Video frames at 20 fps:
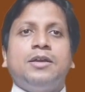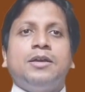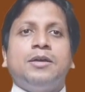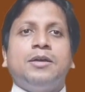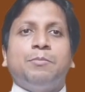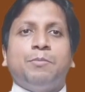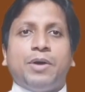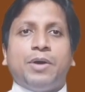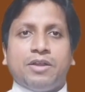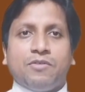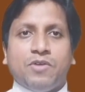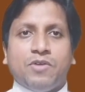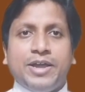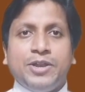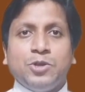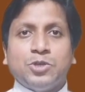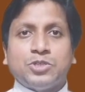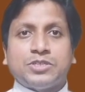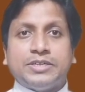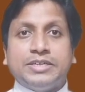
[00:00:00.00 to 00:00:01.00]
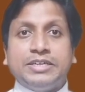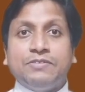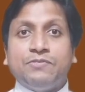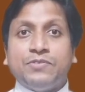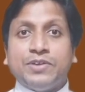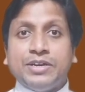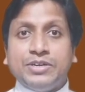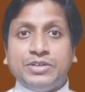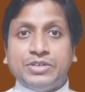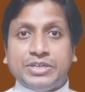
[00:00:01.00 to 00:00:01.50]
Marivanius
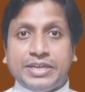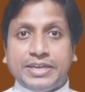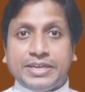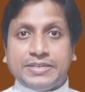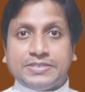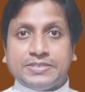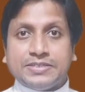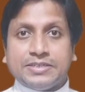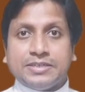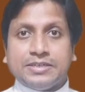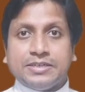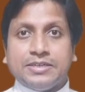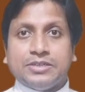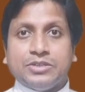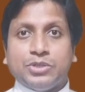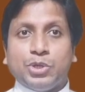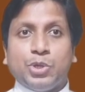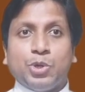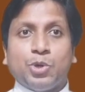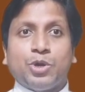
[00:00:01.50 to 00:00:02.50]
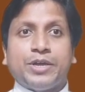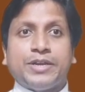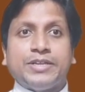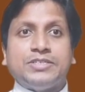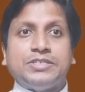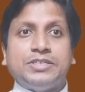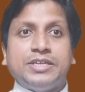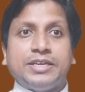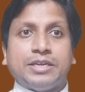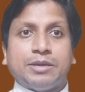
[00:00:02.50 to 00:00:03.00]
differentiates the
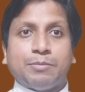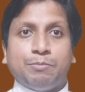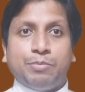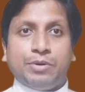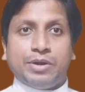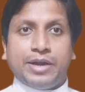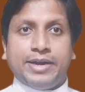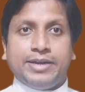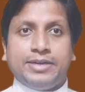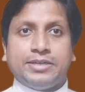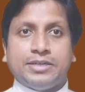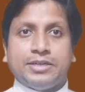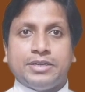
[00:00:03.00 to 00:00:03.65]
Eucharistic bread